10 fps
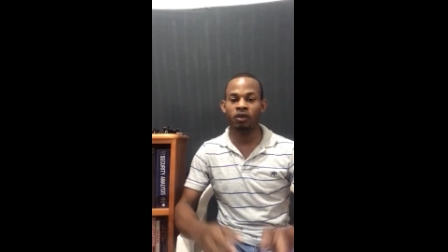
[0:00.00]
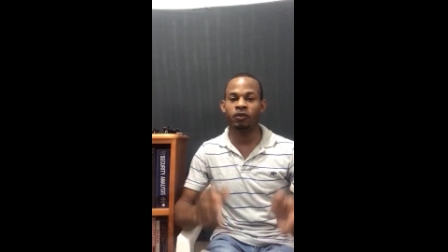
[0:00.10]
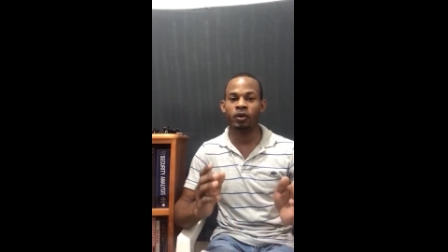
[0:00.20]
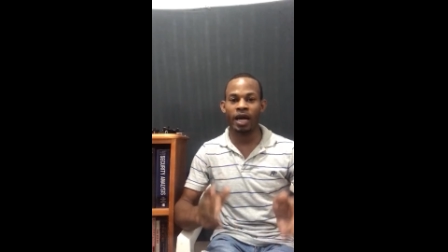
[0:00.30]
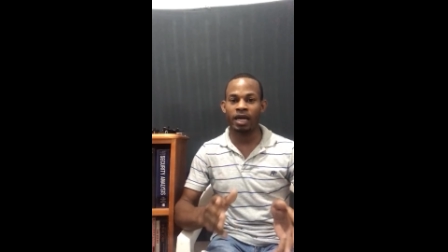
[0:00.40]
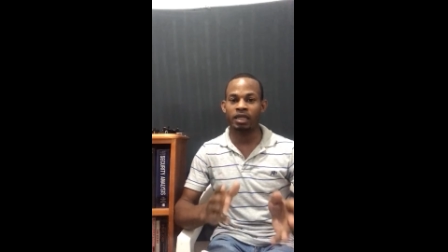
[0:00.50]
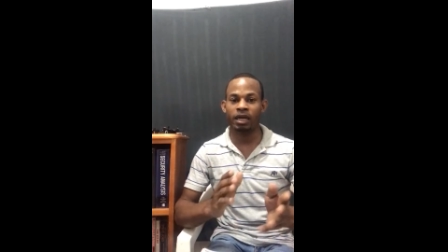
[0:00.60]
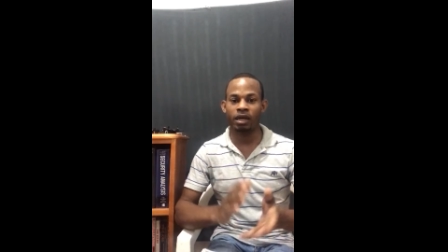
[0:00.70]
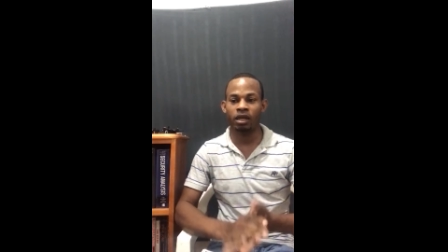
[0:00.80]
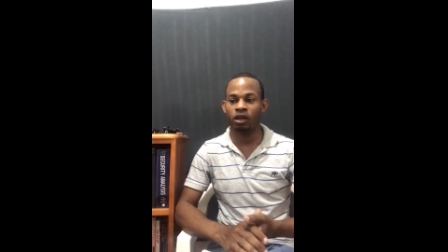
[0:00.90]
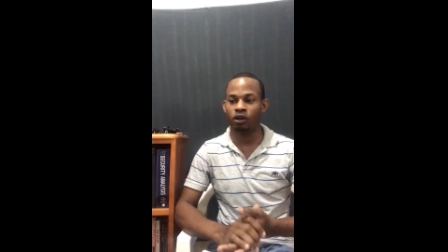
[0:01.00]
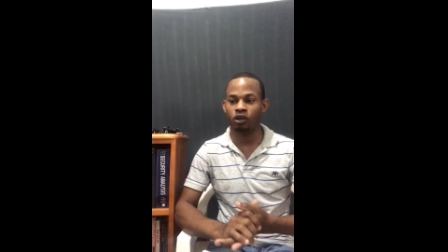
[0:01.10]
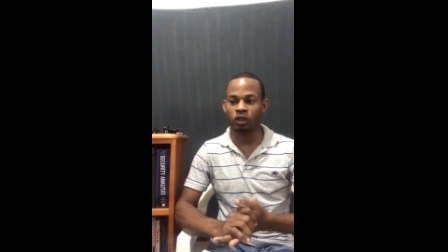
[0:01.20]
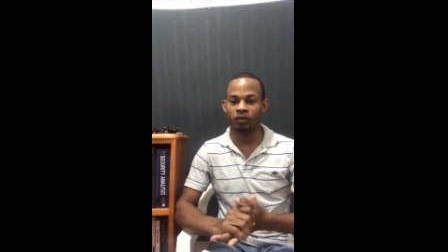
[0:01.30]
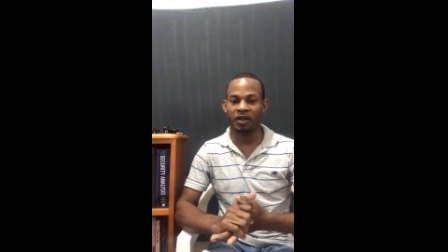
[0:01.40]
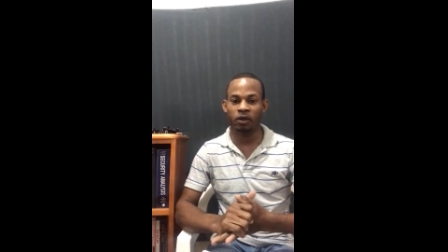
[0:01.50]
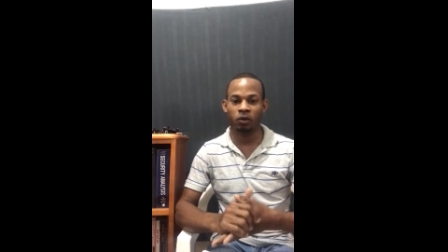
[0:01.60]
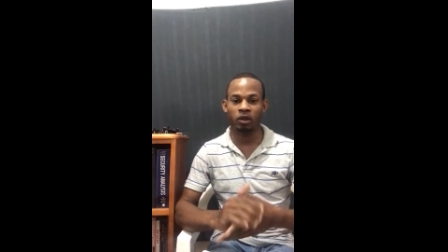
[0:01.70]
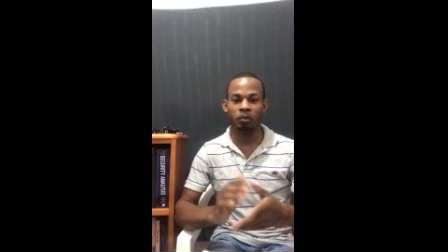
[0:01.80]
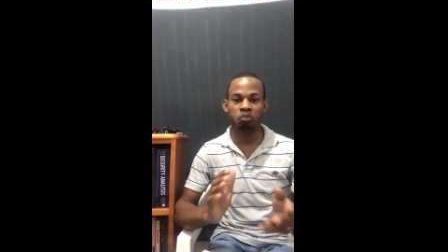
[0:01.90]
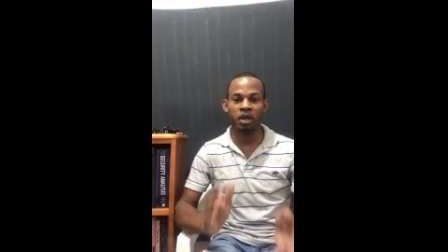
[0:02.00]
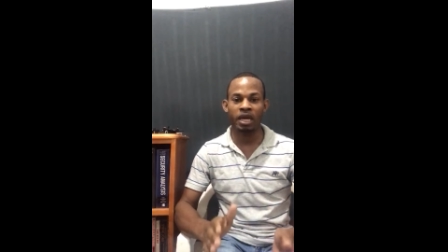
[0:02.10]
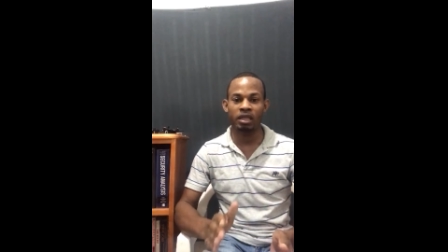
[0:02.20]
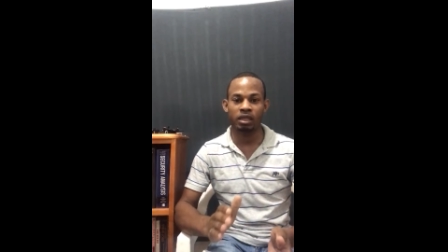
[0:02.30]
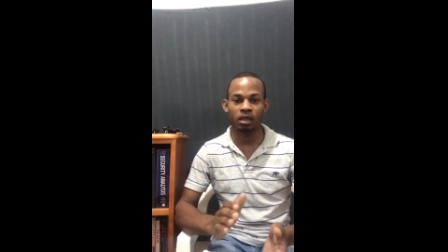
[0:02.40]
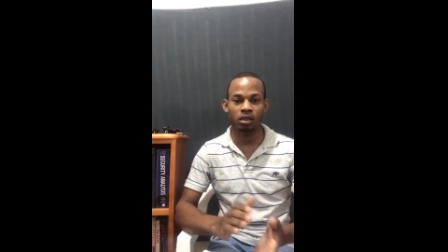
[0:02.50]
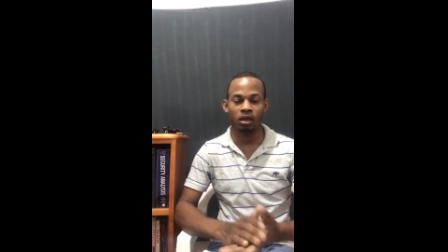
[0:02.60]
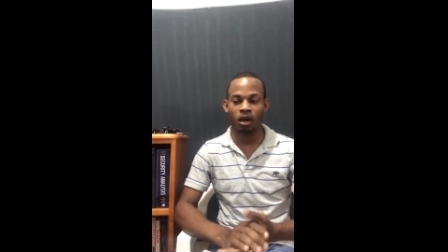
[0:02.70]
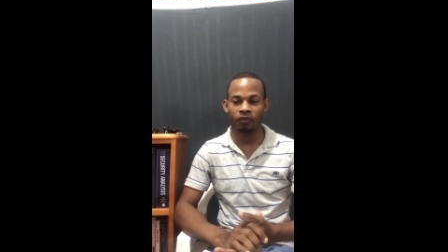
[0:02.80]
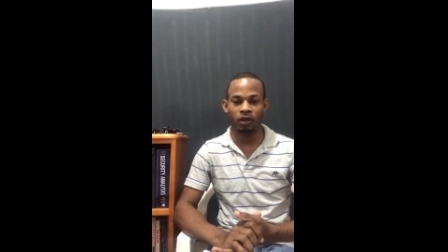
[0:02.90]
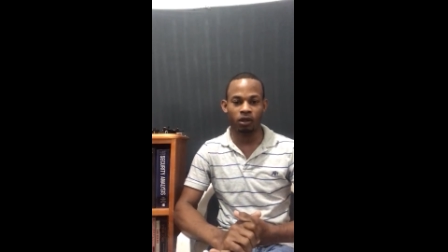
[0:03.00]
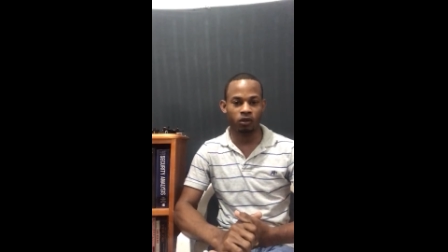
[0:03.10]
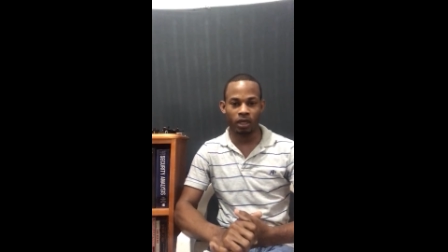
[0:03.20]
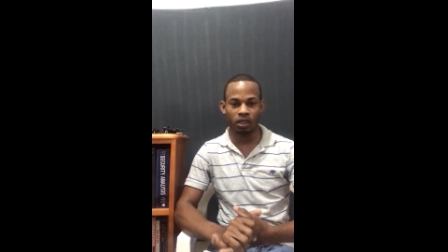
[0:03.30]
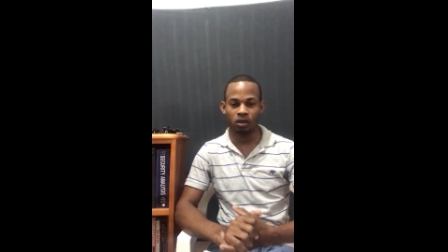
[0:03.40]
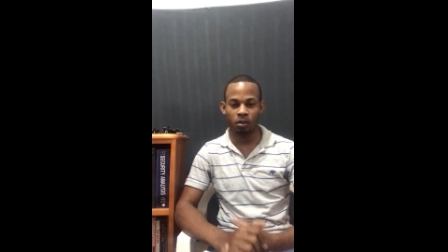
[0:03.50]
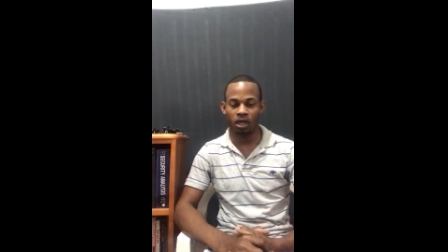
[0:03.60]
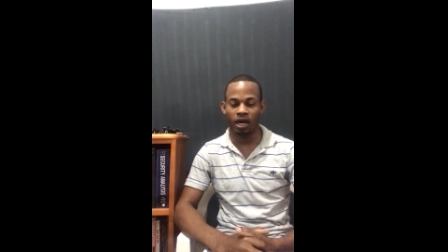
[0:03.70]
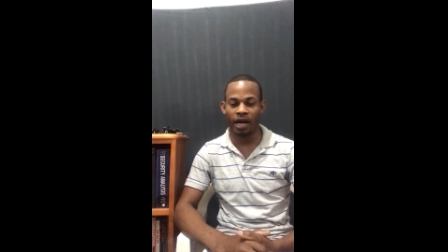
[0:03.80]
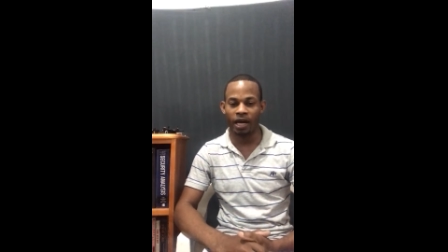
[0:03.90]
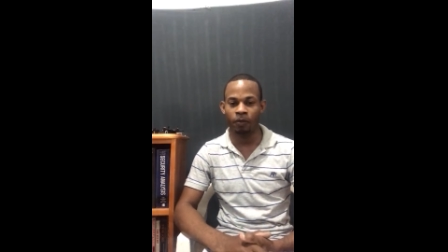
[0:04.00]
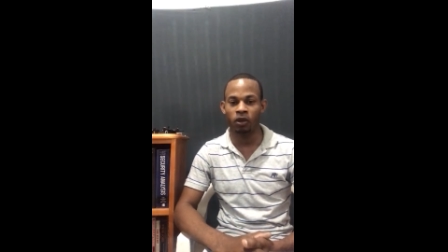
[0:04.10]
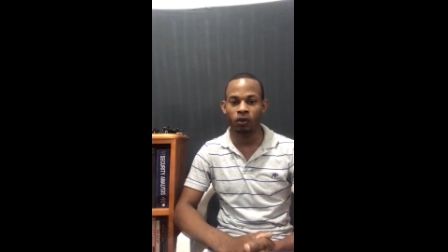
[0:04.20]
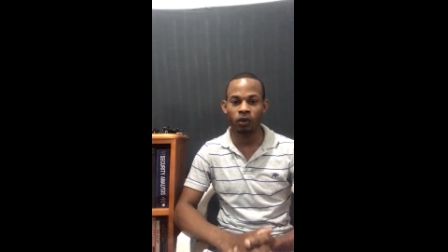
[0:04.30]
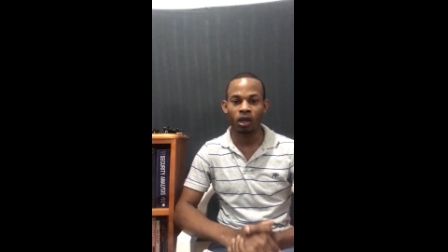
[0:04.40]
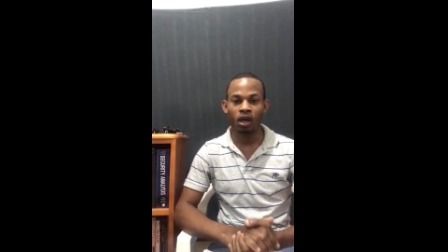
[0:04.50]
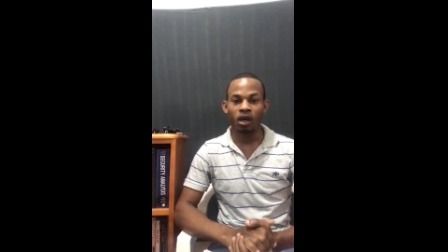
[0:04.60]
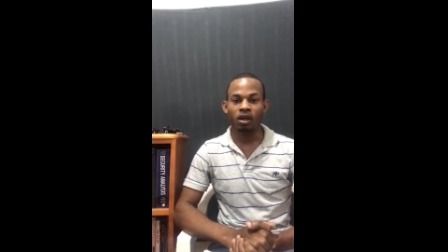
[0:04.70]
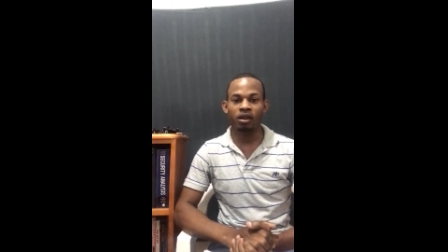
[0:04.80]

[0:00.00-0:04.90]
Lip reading: If you guys are here just to find out the basics of the TransJamaica IPO,